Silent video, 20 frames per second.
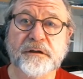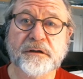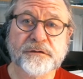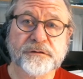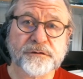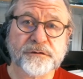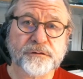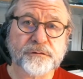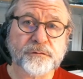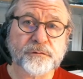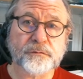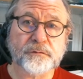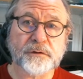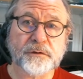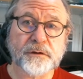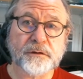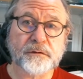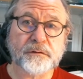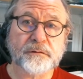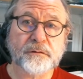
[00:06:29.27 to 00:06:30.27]

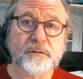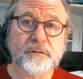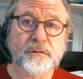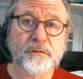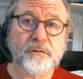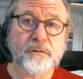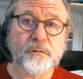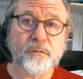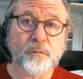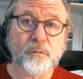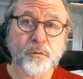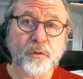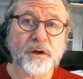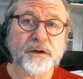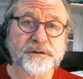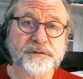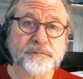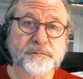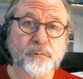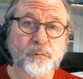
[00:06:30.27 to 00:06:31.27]
So
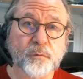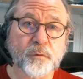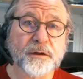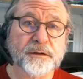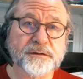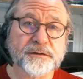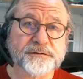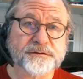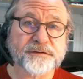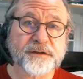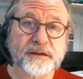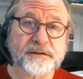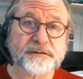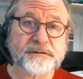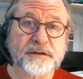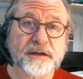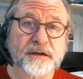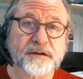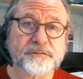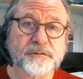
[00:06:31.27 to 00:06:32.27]
one is that
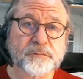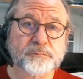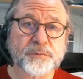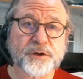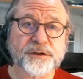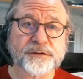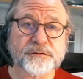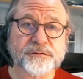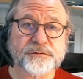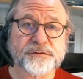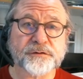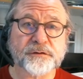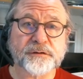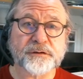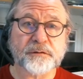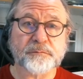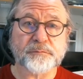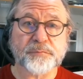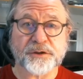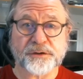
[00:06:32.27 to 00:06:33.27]
you have to break the
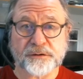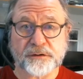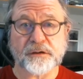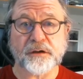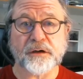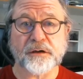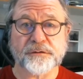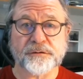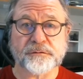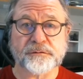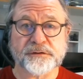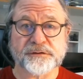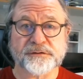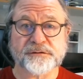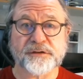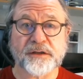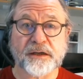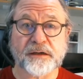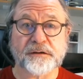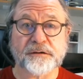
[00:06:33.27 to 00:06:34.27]
circuit, but the other is
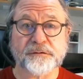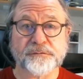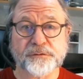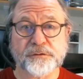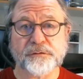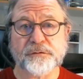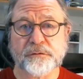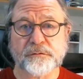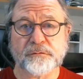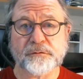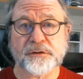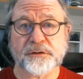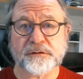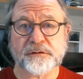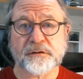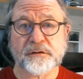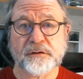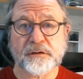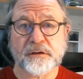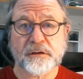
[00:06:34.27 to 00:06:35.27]
that if you do
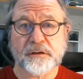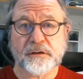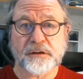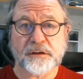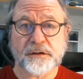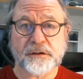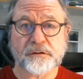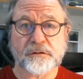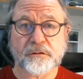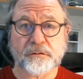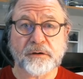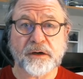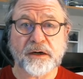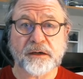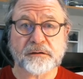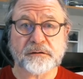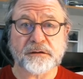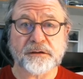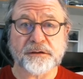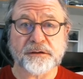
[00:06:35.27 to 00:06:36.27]
it
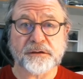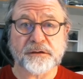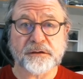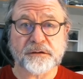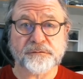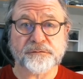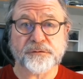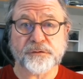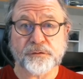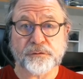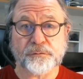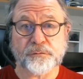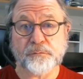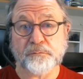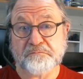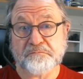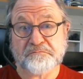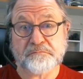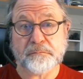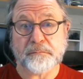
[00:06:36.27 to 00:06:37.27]
incorrectly, if you
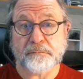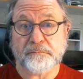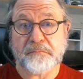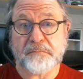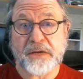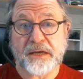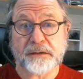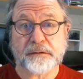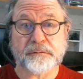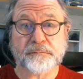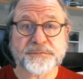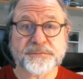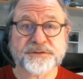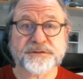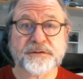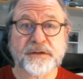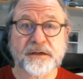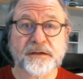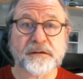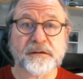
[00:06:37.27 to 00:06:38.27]
make a
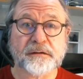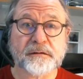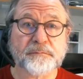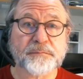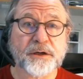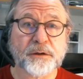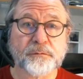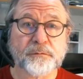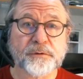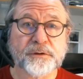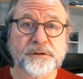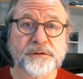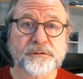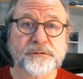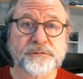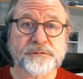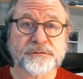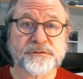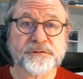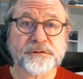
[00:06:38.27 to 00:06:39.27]
mistake about where
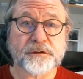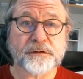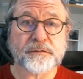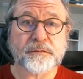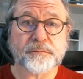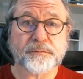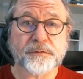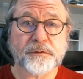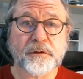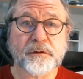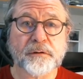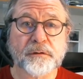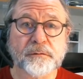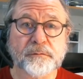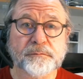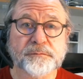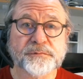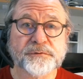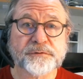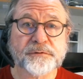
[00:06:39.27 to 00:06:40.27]
you stick the
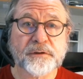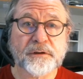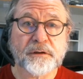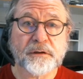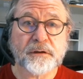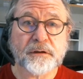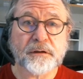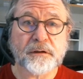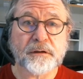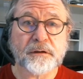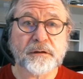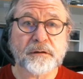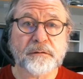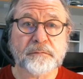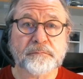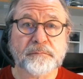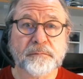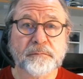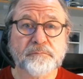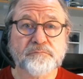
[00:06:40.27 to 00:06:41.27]
probes,
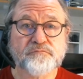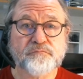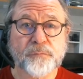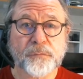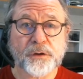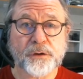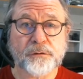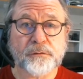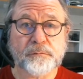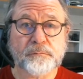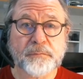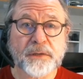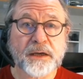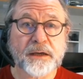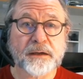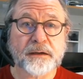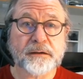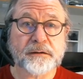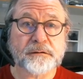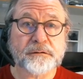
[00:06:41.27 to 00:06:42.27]
um, you
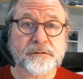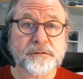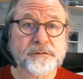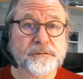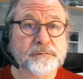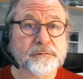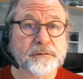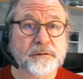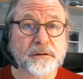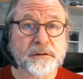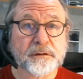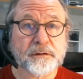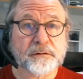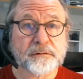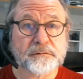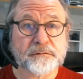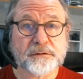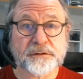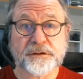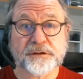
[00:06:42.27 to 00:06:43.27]
may
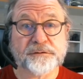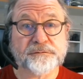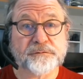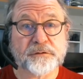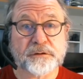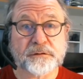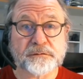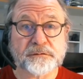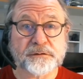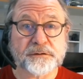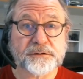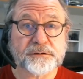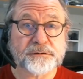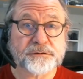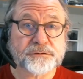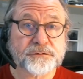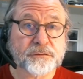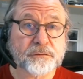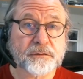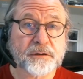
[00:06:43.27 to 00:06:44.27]
inadvertently
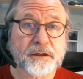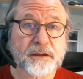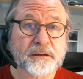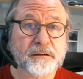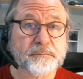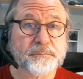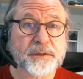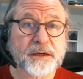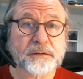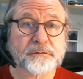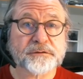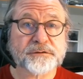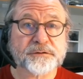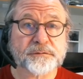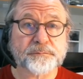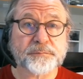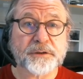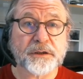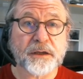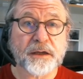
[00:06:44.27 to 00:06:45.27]
short out a power
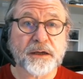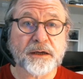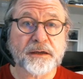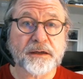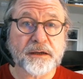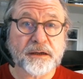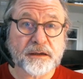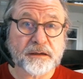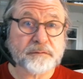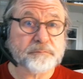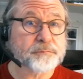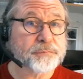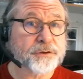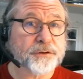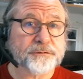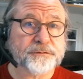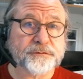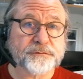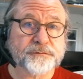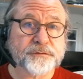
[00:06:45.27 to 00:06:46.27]
supply and
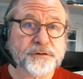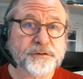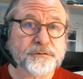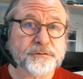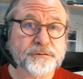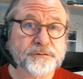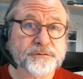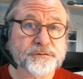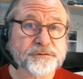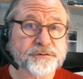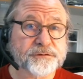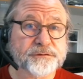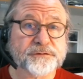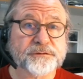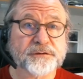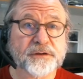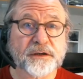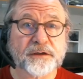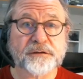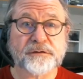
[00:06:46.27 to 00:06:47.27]
blow the fuse
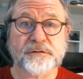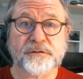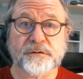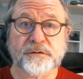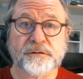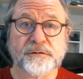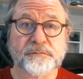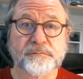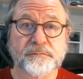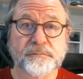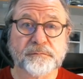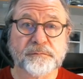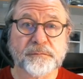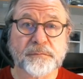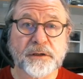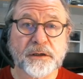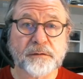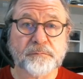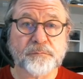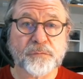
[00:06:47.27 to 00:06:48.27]
inside your
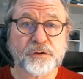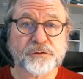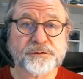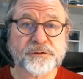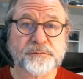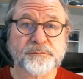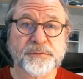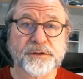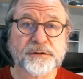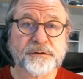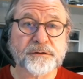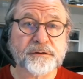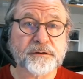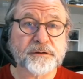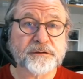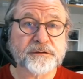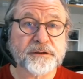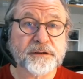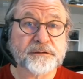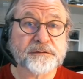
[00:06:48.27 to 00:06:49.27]
multimeter,
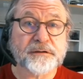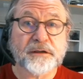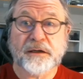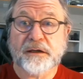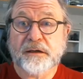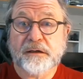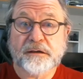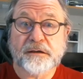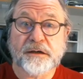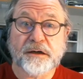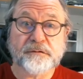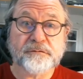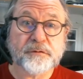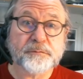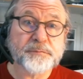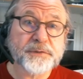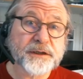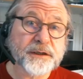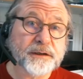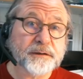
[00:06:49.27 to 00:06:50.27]
and then never
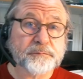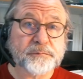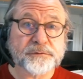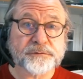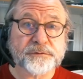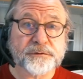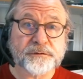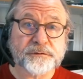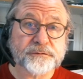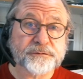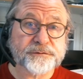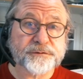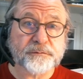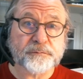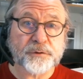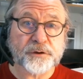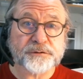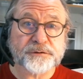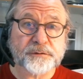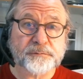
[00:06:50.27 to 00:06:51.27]
be able to use the
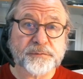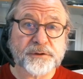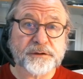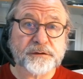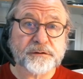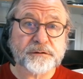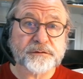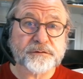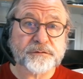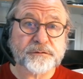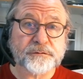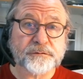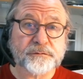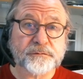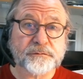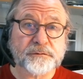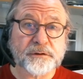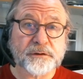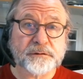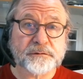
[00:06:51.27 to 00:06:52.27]
multimeter
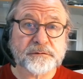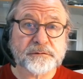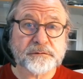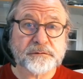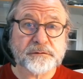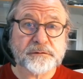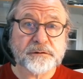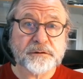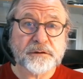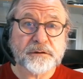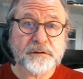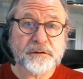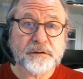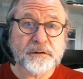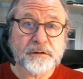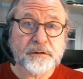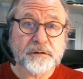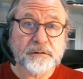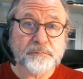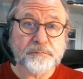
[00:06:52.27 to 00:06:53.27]
to
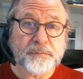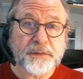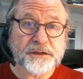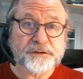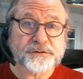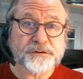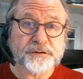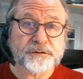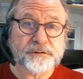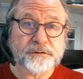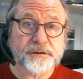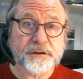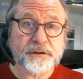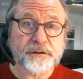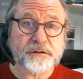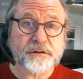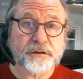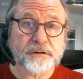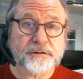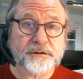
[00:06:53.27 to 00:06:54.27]
measure
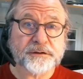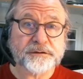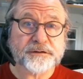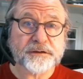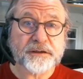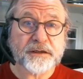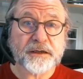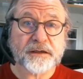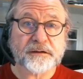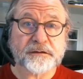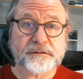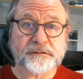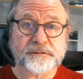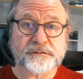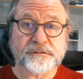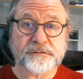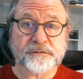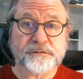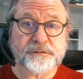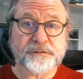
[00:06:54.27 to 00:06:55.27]
current again
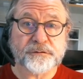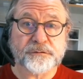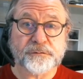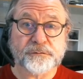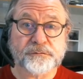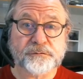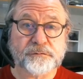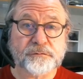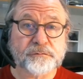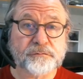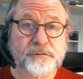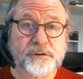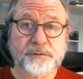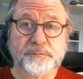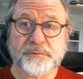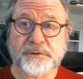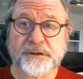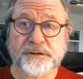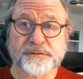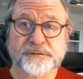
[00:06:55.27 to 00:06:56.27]
until you've
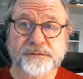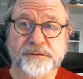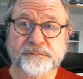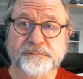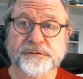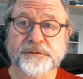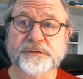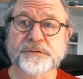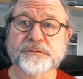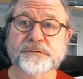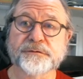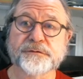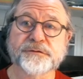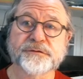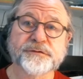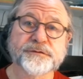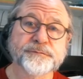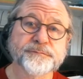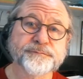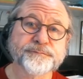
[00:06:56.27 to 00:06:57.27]
replaced the
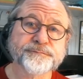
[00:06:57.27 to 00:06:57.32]
fuse.